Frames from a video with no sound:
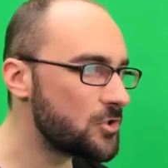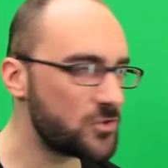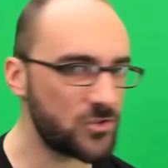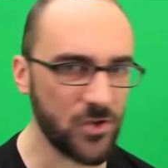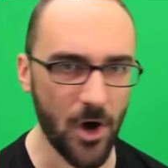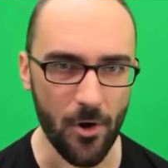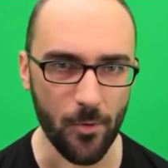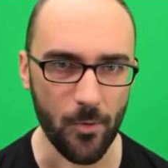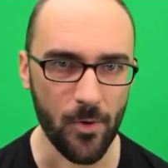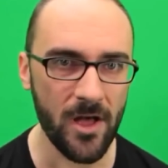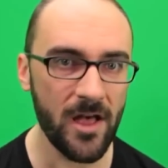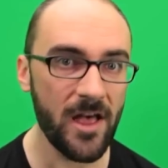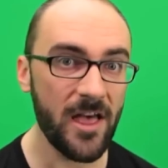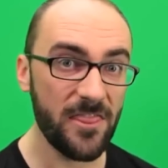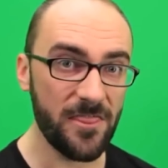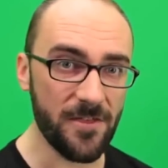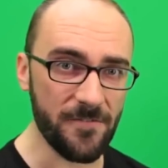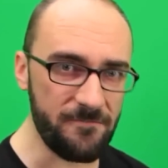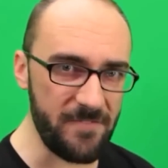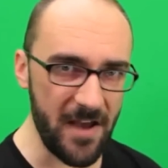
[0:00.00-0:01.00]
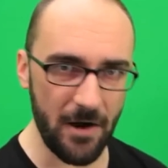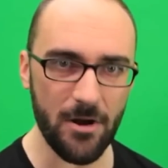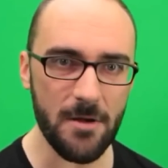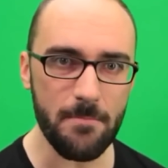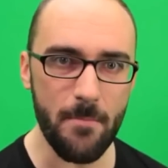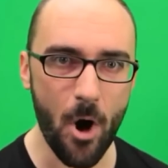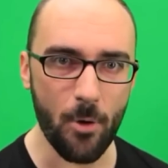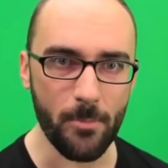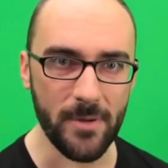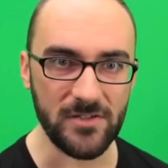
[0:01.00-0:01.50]
So, the
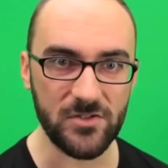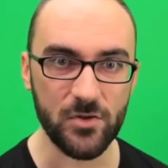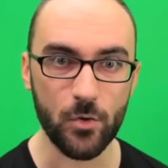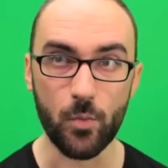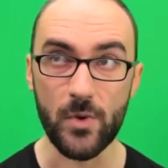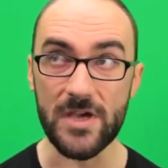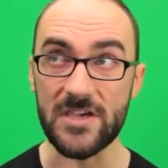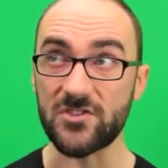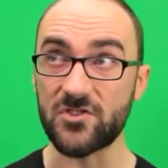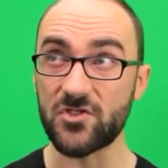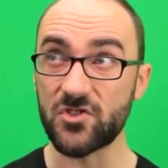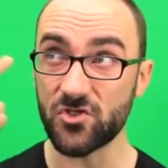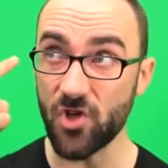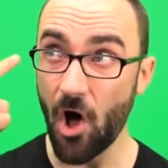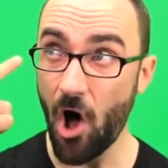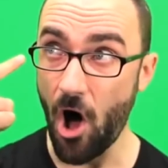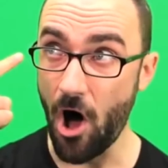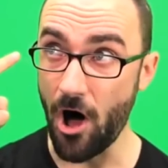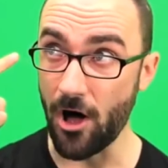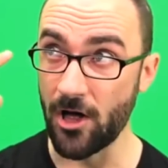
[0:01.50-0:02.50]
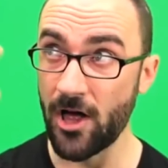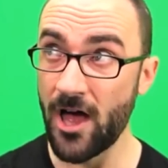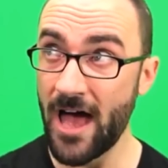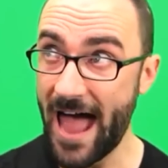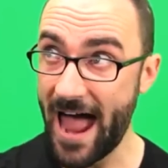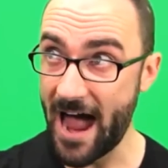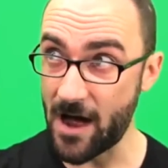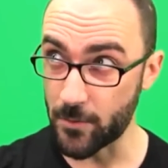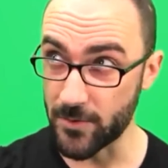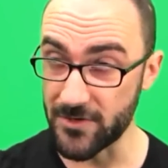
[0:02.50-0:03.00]
very moment we saw
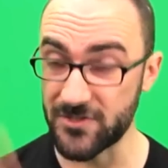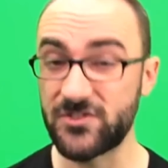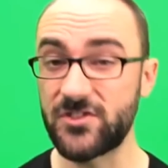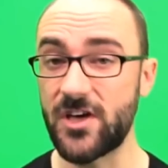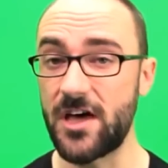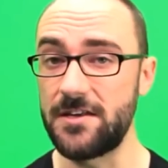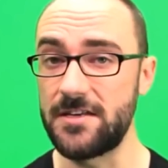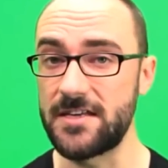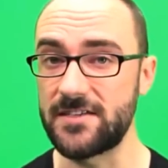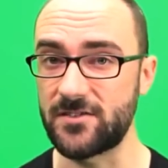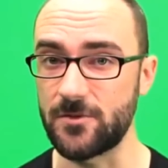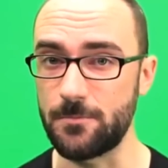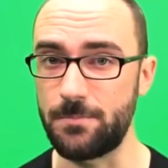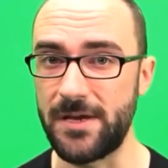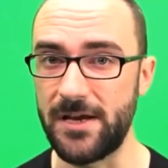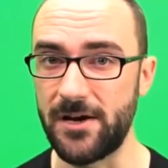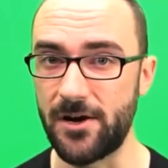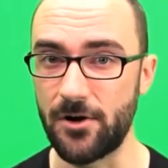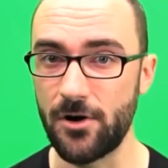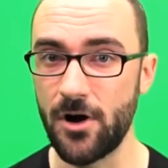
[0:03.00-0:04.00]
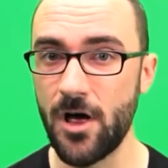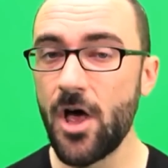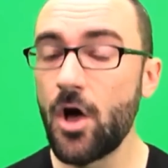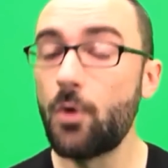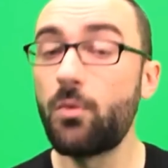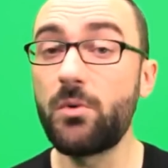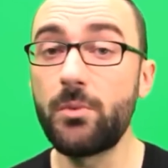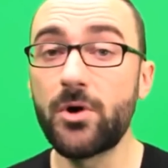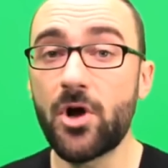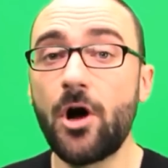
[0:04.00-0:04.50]
our sun disappear,
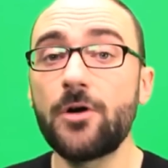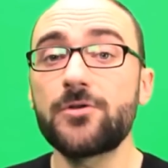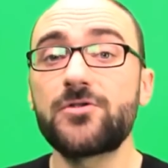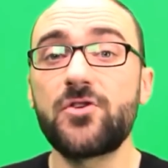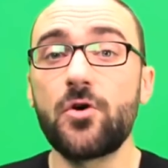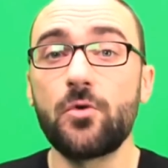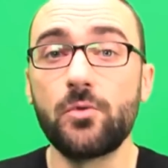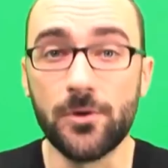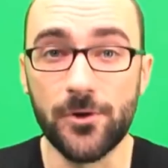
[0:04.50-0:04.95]
we would also